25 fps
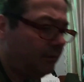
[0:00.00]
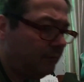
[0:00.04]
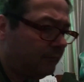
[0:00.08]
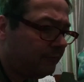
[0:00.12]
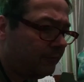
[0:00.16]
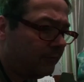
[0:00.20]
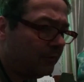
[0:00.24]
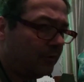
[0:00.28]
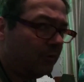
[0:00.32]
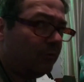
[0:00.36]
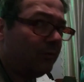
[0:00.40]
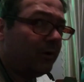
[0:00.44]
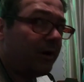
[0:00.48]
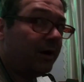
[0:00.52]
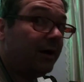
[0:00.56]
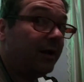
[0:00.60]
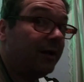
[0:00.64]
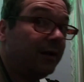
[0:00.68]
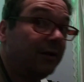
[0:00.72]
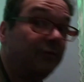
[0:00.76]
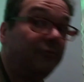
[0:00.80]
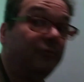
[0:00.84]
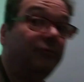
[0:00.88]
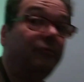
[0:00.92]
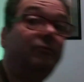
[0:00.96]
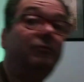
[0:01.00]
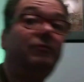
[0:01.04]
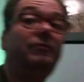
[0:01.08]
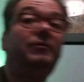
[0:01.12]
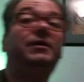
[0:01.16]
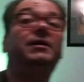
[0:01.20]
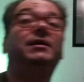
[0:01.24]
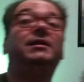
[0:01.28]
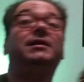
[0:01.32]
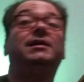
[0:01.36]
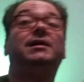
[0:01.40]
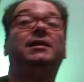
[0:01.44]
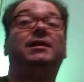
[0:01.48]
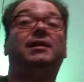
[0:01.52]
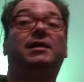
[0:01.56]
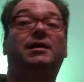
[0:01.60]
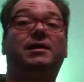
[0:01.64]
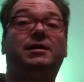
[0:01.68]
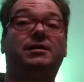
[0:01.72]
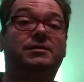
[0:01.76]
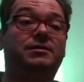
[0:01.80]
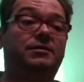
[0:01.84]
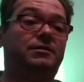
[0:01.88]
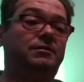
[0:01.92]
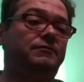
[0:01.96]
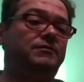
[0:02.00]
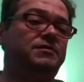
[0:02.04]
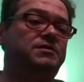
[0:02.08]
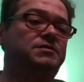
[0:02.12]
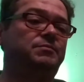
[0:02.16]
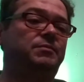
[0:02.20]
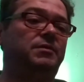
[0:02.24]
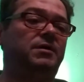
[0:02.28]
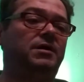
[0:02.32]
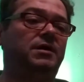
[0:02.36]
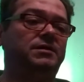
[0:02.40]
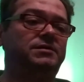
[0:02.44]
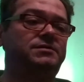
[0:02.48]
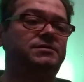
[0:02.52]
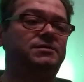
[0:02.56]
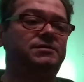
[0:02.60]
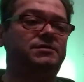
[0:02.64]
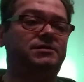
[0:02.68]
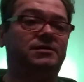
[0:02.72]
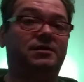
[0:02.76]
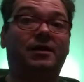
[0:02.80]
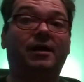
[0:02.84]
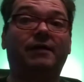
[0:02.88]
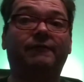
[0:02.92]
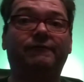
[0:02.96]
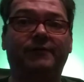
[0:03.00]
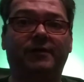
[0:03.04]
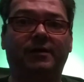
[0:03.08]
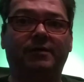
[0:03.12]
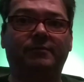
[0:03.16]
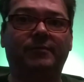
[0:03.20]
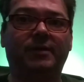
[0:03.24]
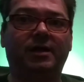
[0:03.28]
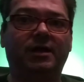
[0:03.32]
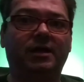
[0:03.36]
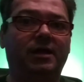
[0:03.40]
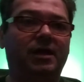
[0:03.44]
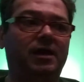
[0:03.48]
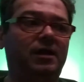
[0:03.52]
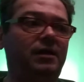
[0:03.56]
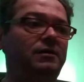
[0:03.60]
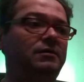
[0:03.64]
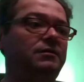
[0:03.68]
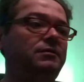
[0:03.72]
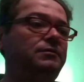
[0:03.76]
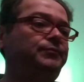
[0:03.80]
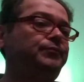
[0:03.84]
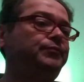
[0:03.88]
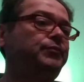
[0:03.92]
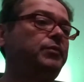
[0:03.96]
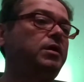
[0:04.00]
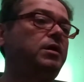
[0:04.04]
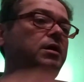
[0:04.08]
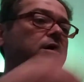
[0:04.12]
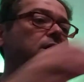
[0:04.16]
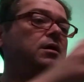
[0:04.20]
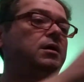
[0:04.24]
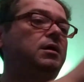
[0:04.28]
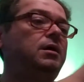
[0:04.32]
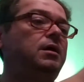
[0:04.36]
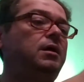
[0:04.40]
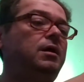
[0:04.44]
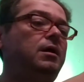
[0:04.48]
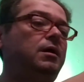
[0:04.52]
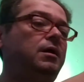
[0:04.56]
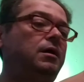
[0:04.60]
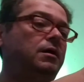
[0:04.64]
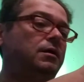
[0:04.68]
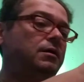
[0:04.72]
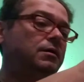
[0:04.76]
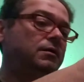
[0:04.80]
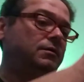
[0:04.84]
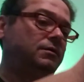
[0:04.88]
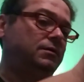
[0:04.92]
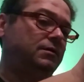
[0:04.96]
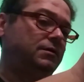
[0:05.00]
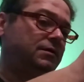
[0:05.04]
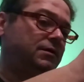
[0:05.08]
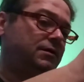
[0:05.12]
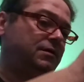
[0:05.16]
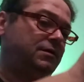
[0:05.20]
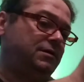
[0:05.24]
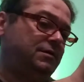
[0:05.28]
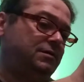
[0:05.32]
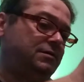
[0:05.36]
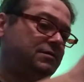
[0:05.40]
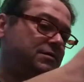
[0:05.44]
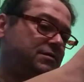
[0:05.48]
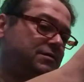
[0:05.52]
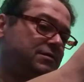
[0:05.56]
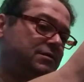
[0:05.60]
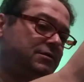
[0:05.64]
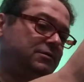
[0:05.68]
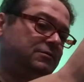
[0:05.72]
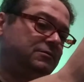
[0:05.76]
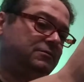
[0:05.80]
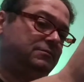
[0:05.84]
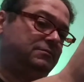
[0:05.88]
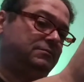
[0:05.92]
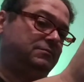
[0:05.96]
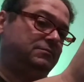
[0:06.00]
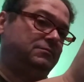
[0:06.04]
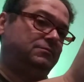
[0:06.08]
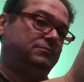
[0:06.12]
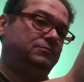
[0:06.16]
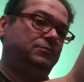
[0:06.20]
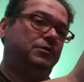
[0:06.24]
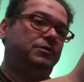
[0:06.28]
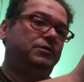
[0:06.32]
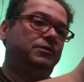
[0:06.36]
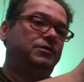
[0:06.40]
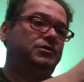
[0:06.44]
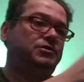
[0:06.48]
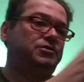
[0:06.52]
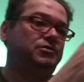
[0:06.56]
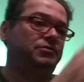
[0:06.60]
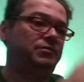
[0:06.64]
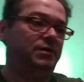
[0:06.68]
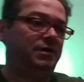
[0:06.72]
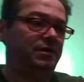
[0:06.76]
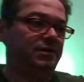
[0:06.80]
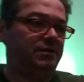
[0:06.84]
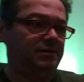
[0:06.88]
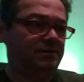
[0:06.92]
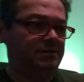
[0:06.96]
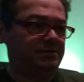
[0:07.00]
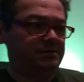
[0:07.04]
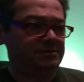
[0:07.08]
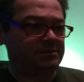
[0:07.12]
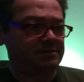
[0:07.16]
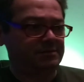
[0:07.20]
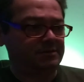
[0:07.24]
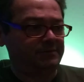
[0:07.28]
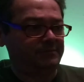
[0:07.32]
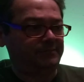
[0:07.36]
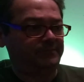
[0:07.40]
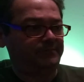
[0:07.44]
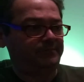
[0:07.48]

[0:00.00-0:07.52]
for a while and really liked the response until I found my Gale. Okay, so we're going to try this.